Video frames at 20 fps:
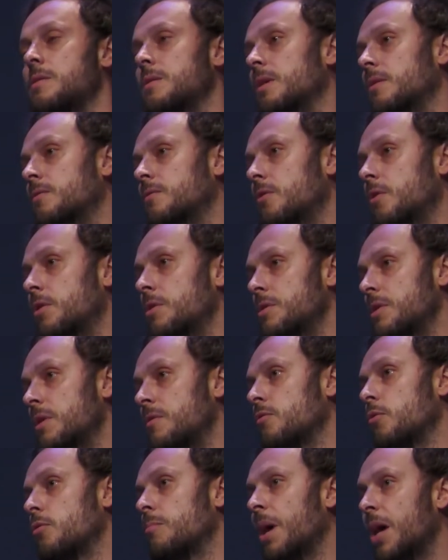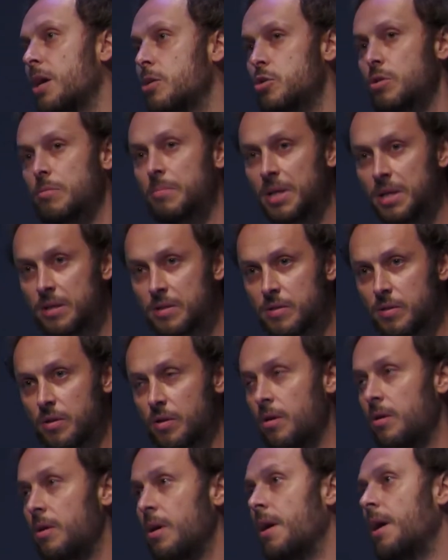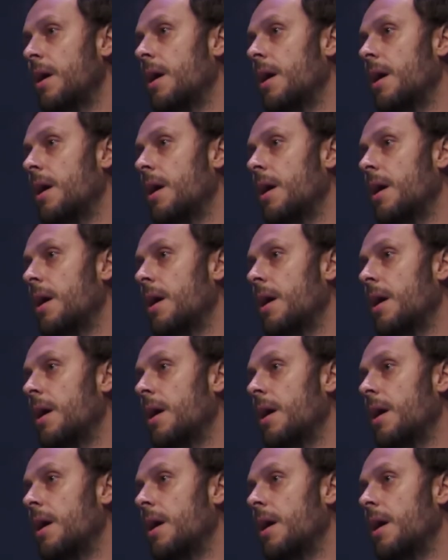the first information minister